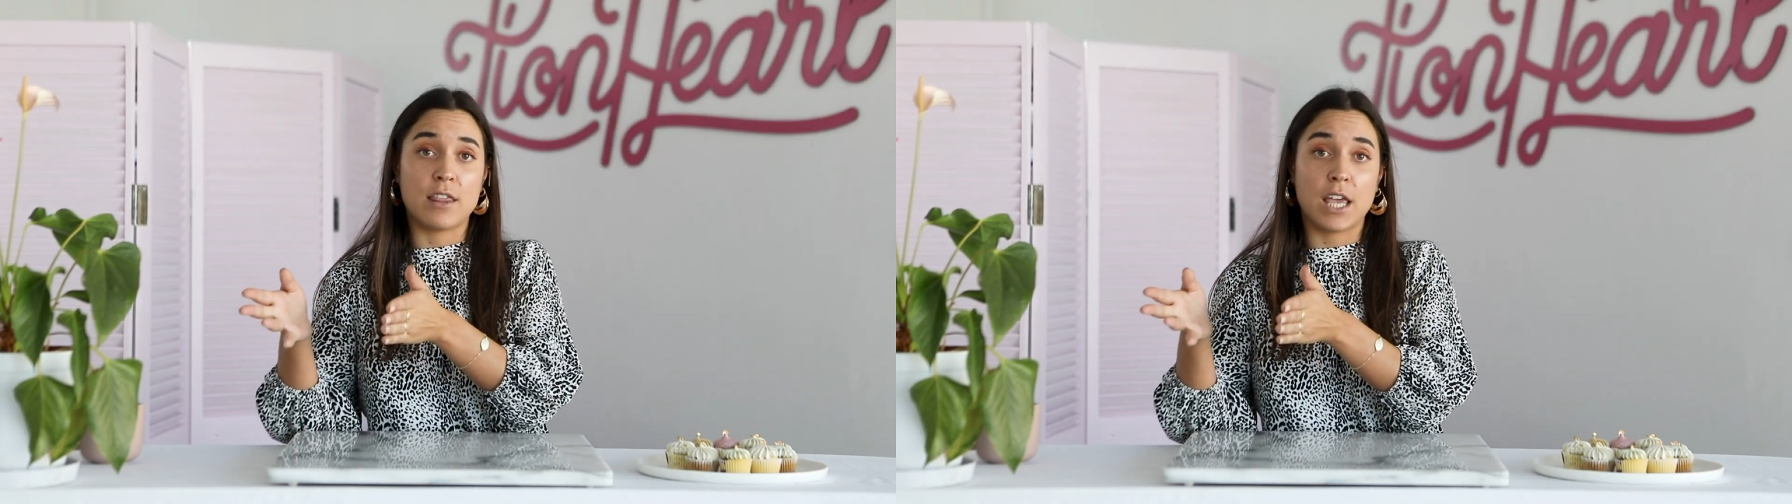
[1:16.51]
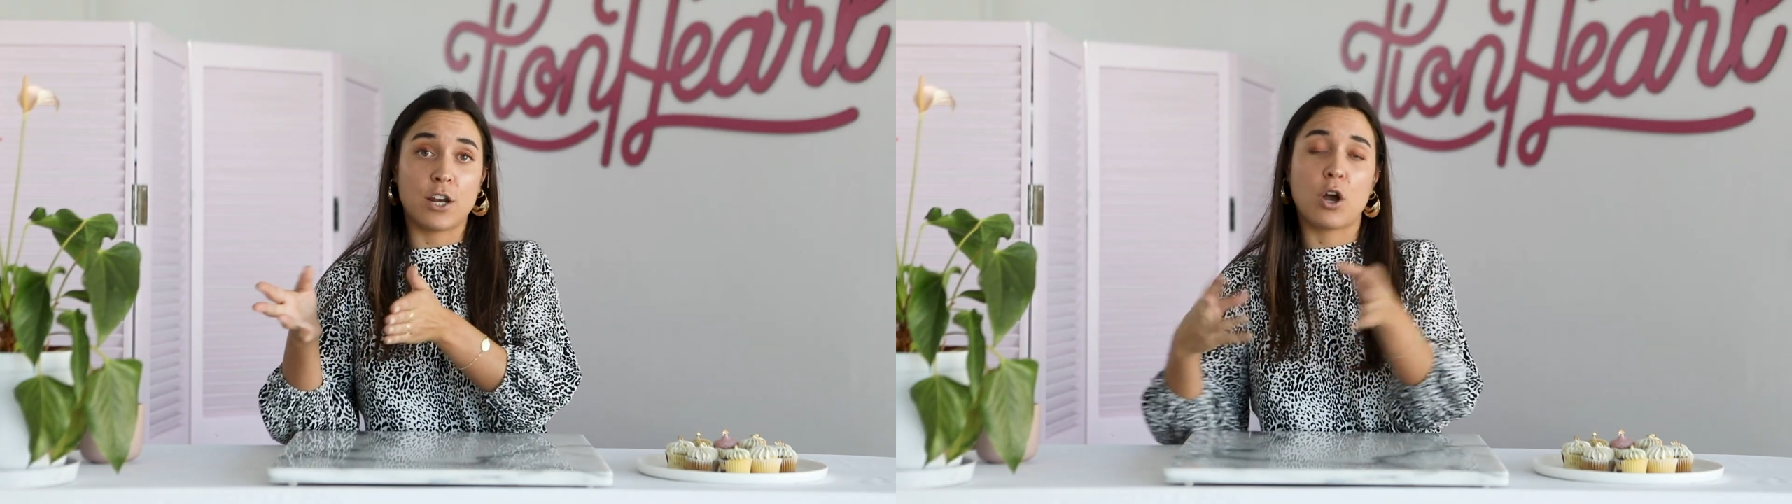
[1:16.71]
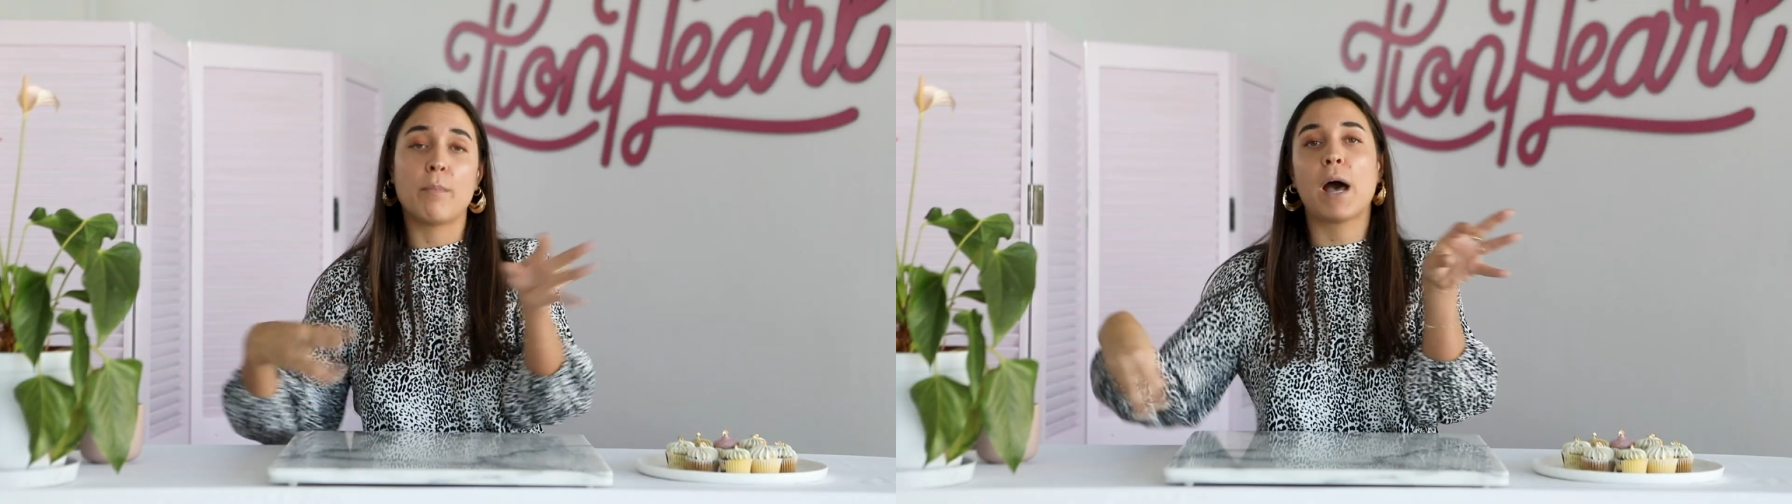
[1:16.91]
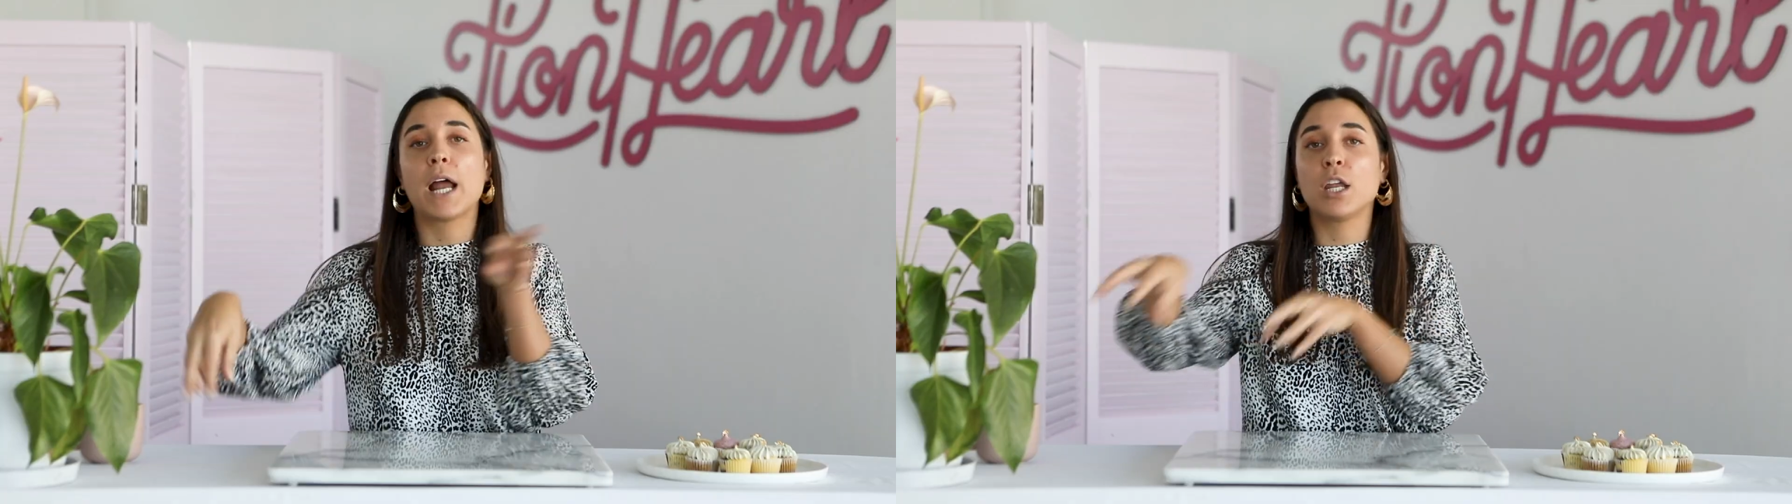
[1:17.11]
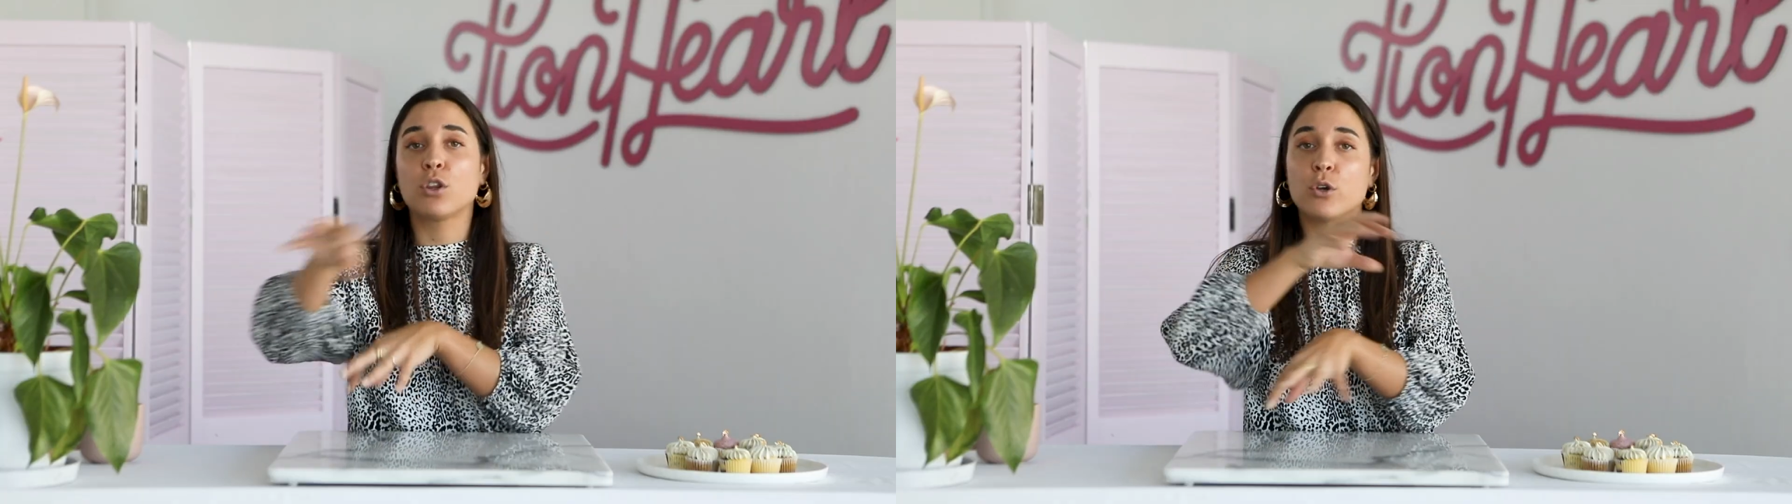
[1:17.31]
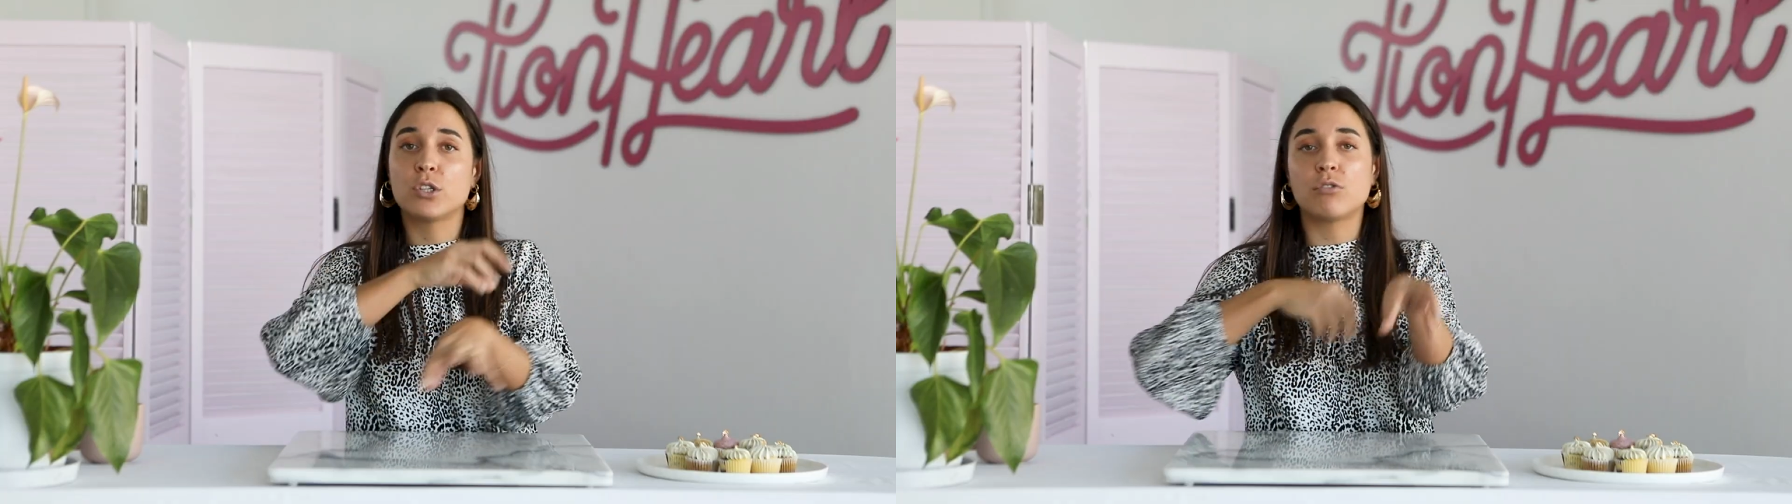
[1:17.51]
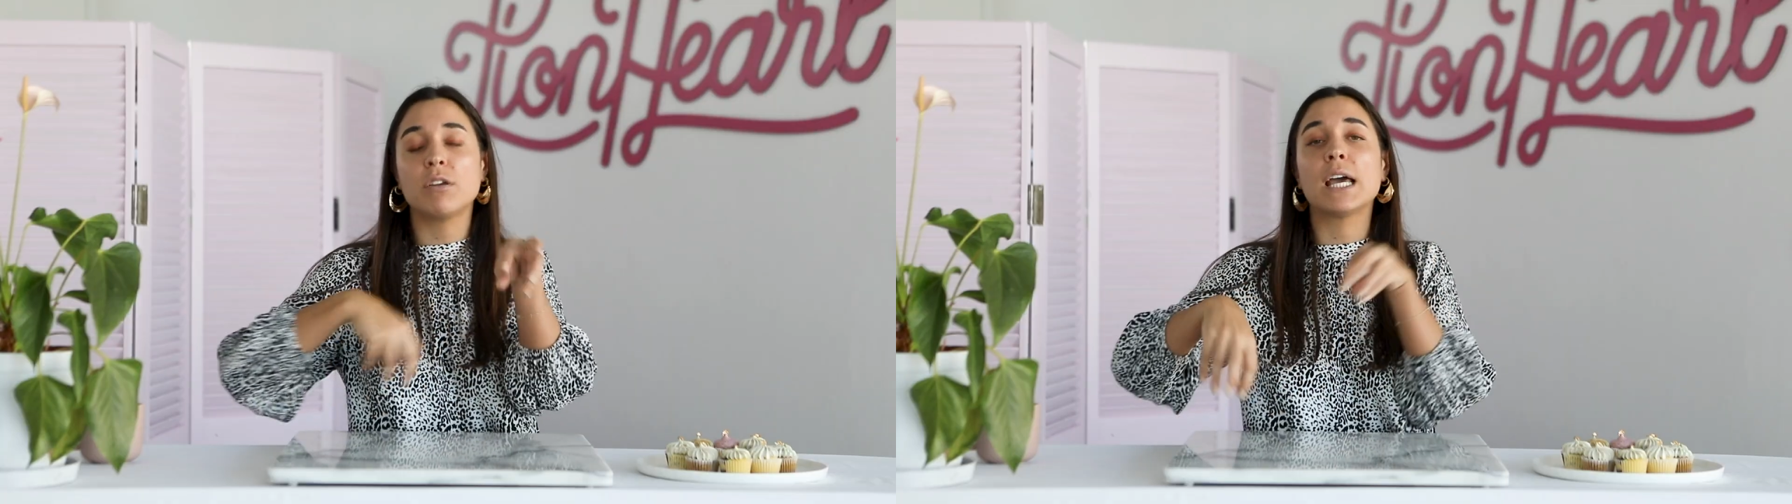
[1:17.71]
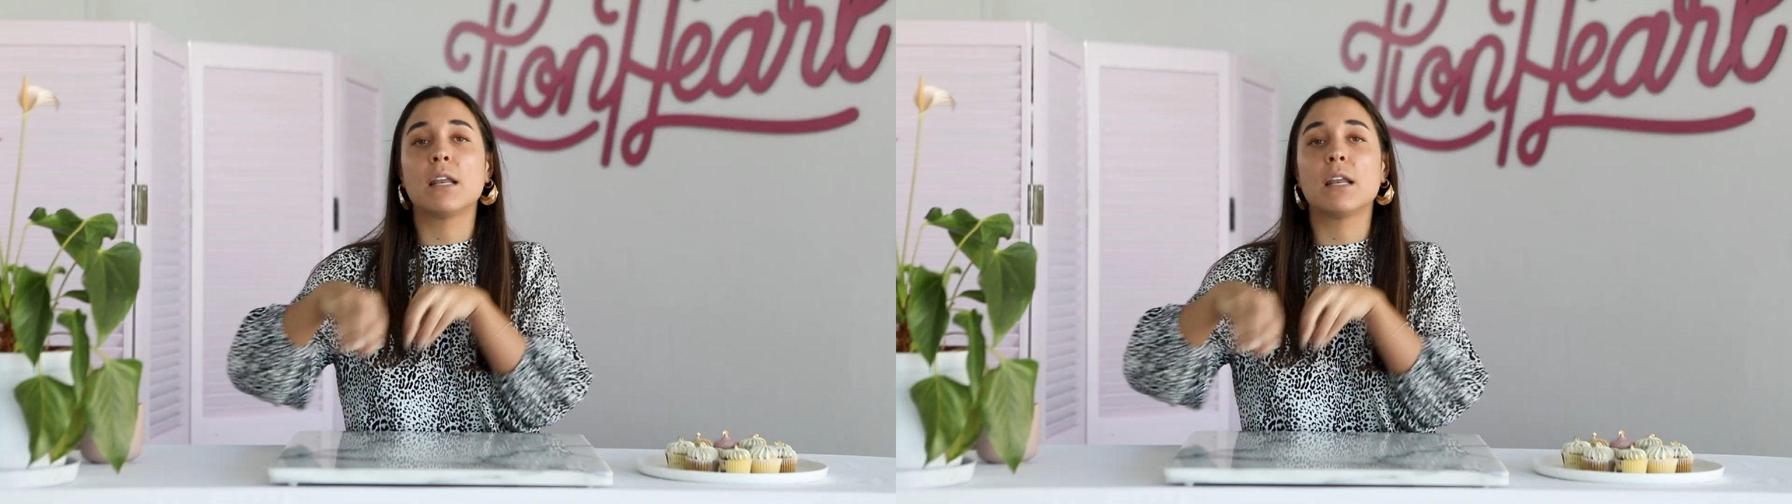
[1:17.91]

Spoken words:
and then combining those three